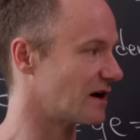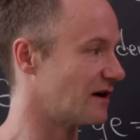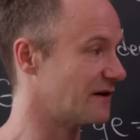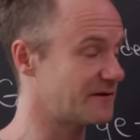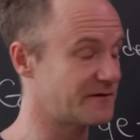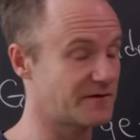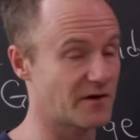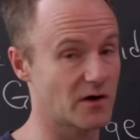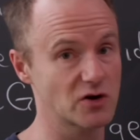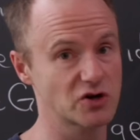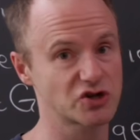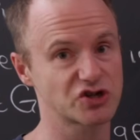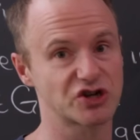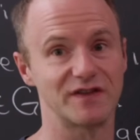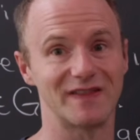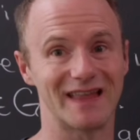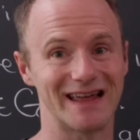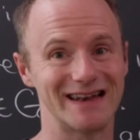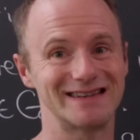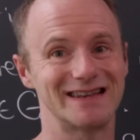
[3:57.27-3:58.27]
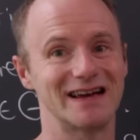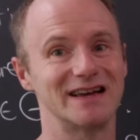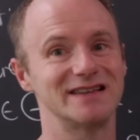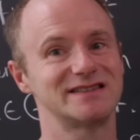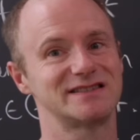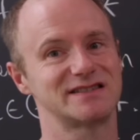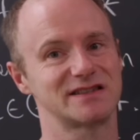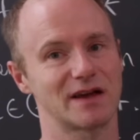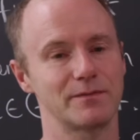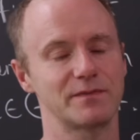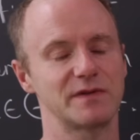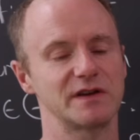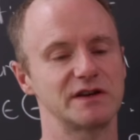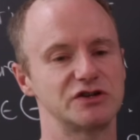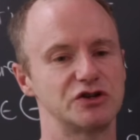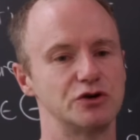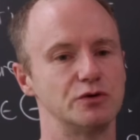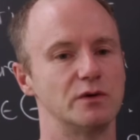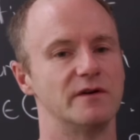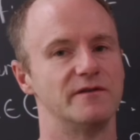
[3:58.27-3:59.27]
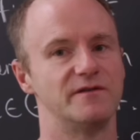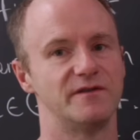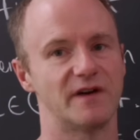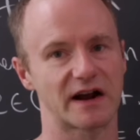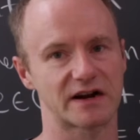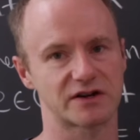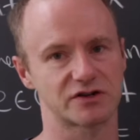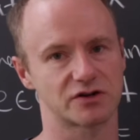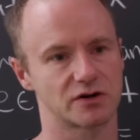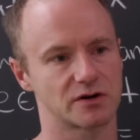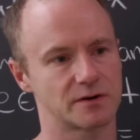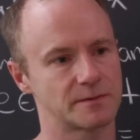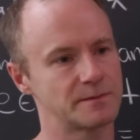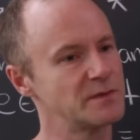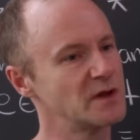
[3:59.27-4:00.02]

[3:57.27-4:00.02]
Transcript: a function that does something to a vector.